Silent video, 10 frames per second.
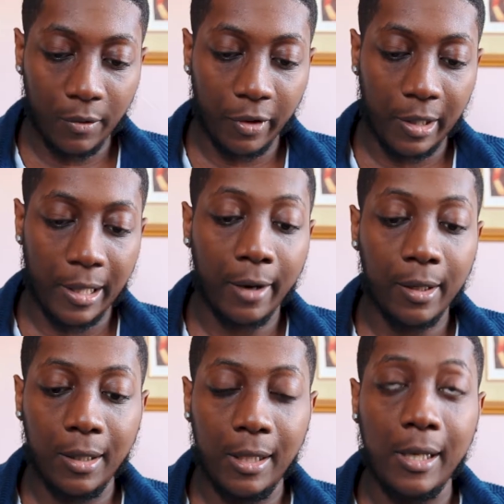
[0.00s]
For clarity
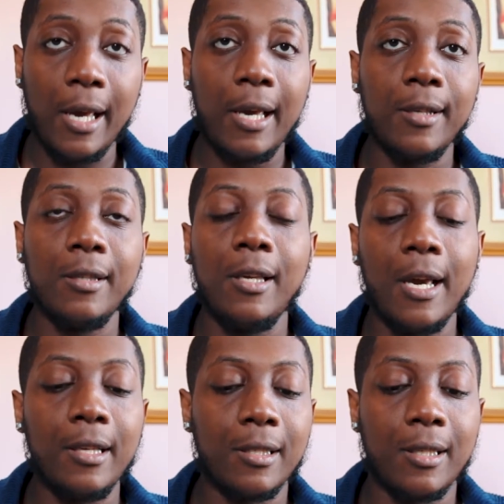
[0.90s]
and dehaze,
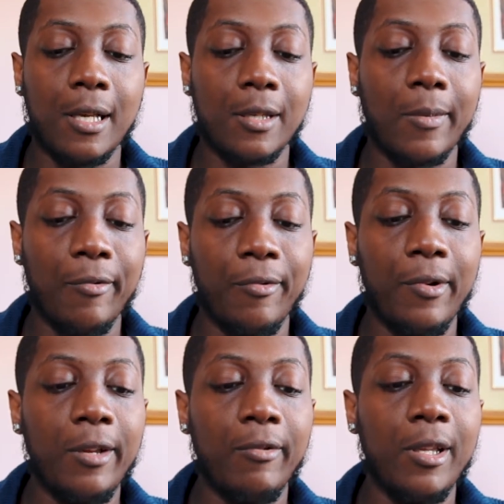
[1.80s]
dehaze is not something I
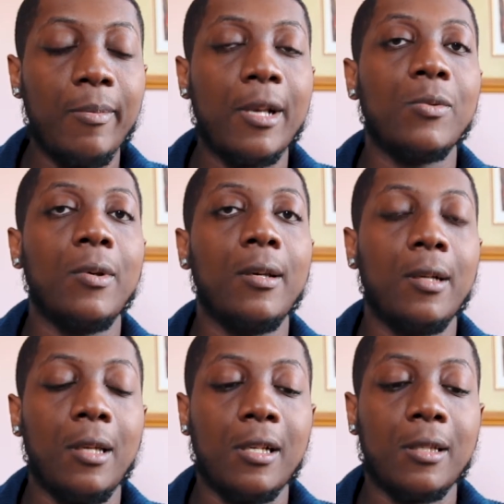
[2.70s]
really mess with
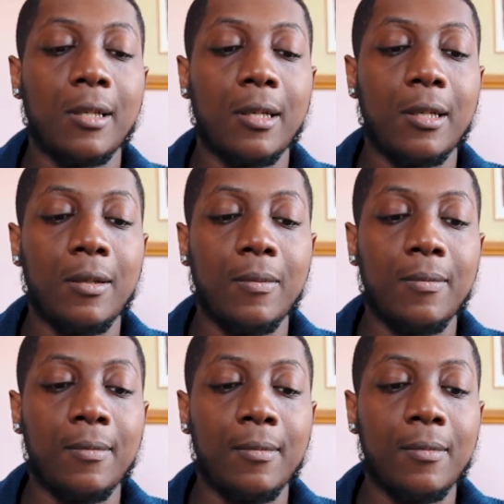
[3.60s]
unless
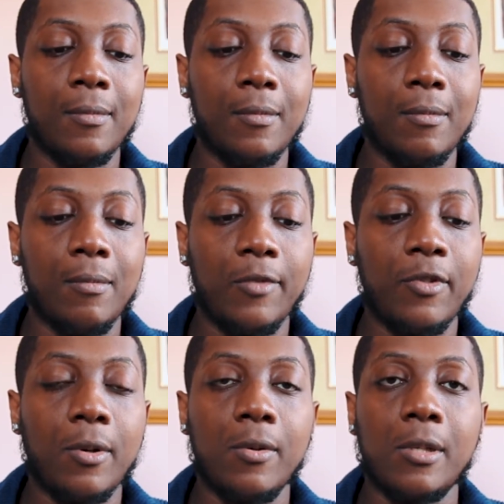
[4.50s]
my
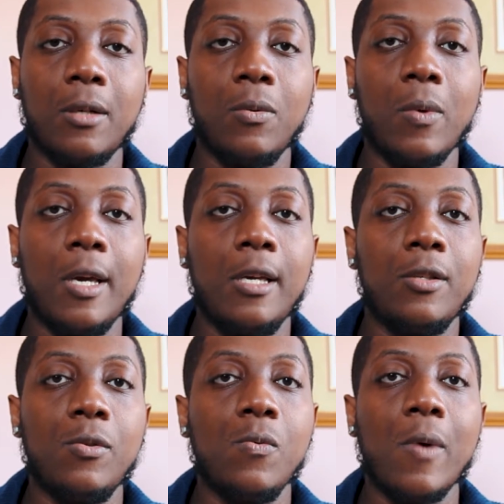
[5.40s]
photo is like way
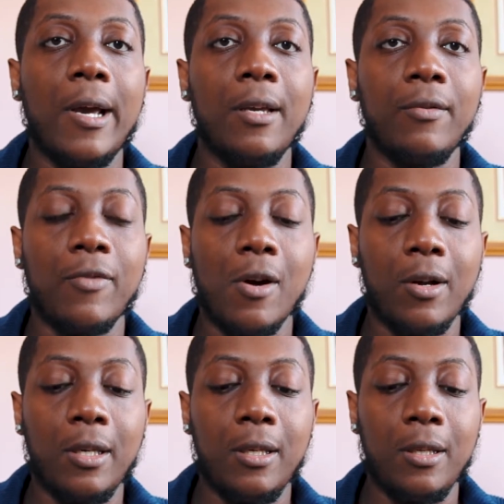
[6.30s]
too white and
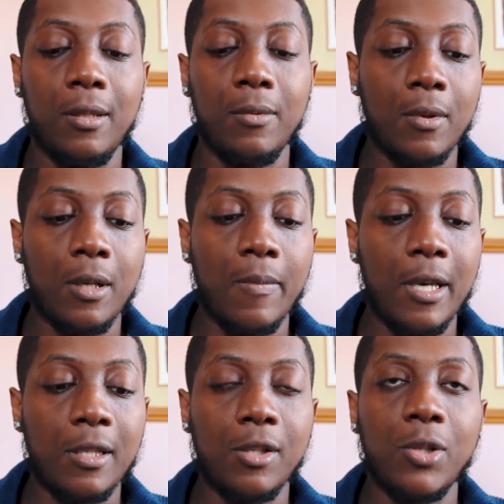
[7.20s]
foggy and it
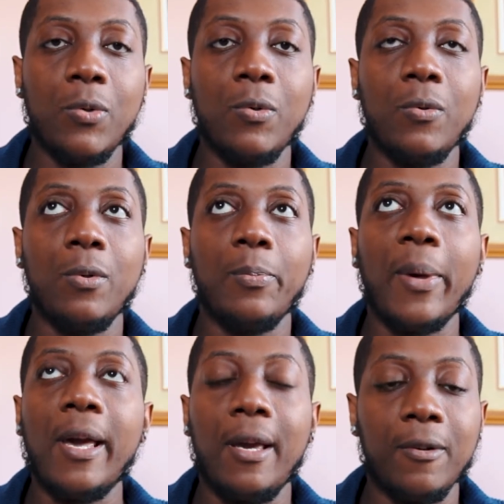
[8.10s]
makes it too
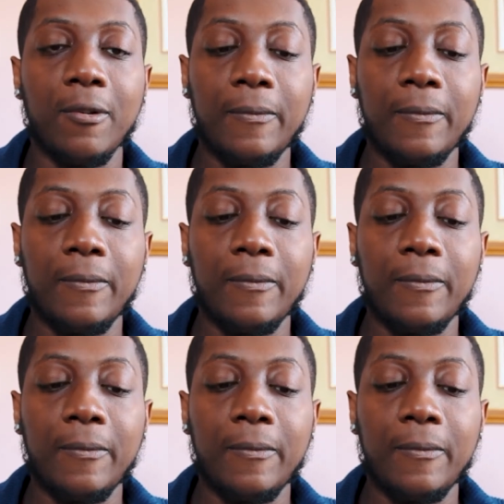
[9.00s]
pale.